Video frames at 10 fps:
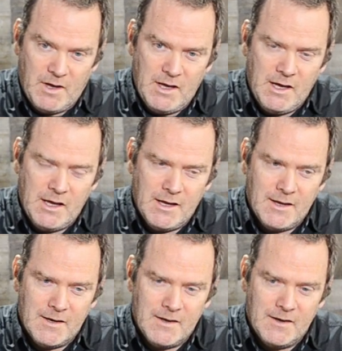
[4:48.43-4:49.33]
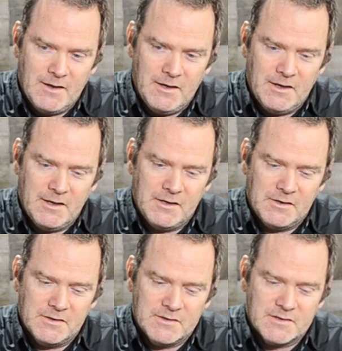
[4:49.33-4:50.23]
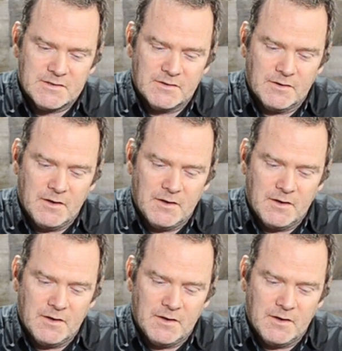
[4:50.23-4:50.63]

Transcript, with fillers: and it is